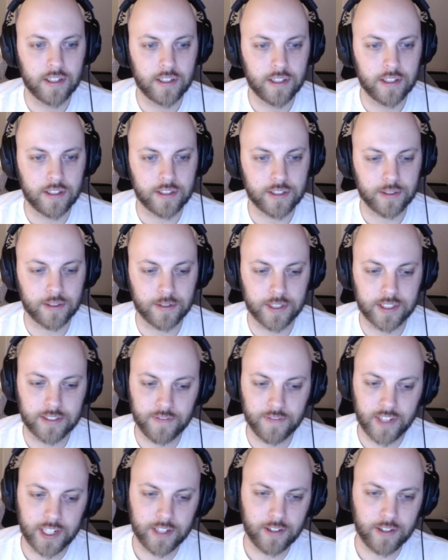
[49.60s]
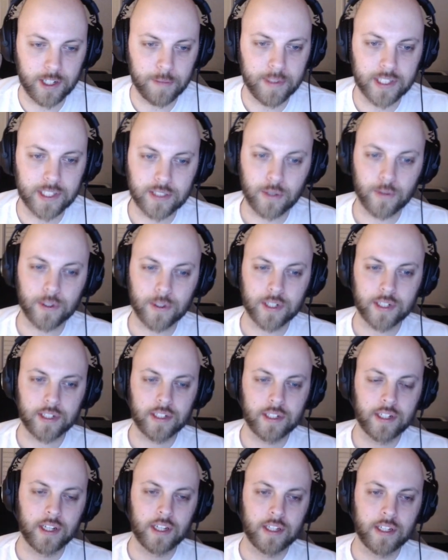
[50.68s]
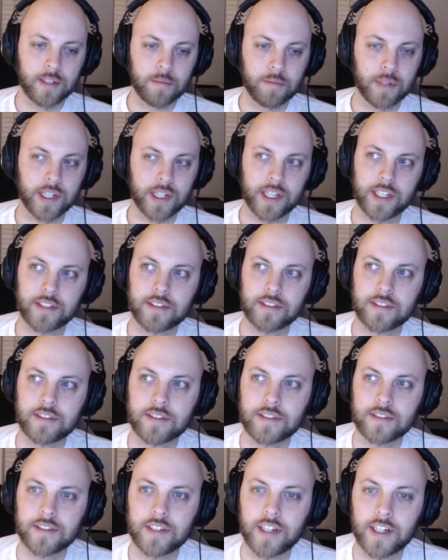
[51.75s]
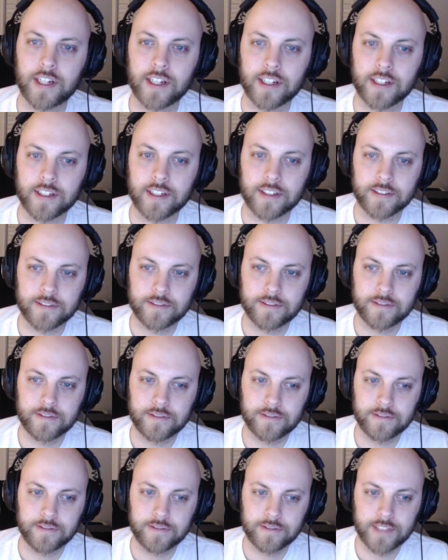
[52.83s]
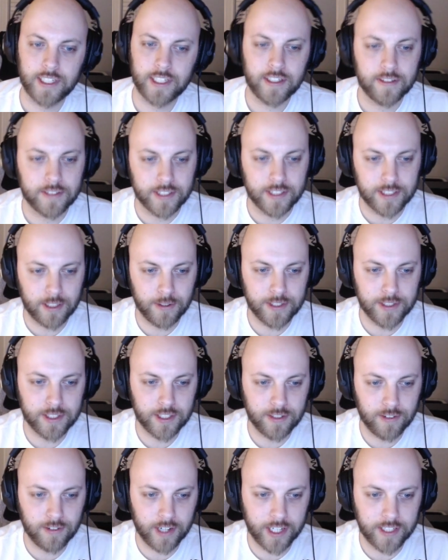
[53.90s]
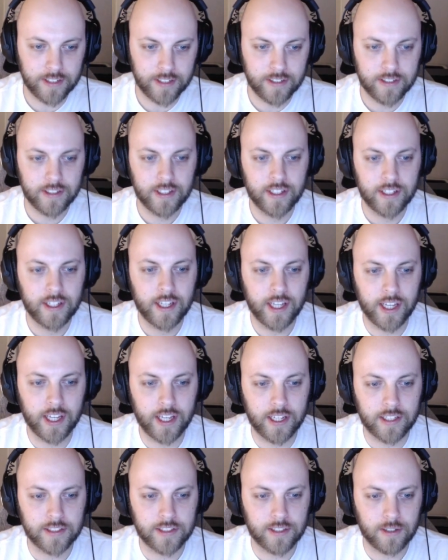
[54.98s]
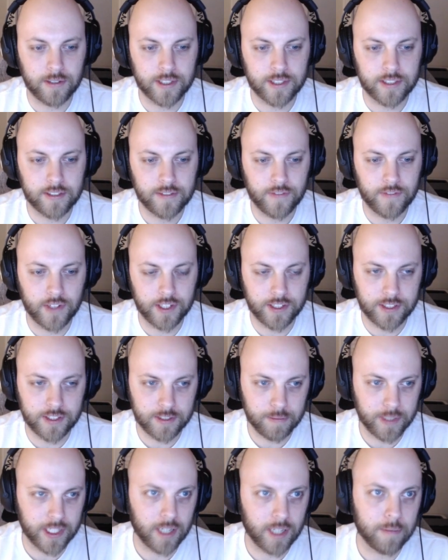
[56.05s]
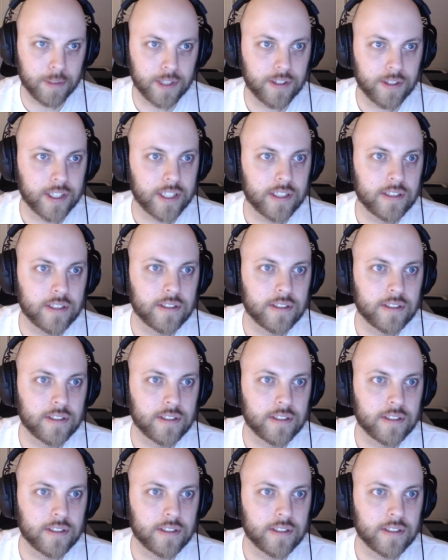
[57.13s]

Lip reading: The story, it's very creepy. It's horror, but I don't know. It's always a good ride, and it's always fun to just pick up and read.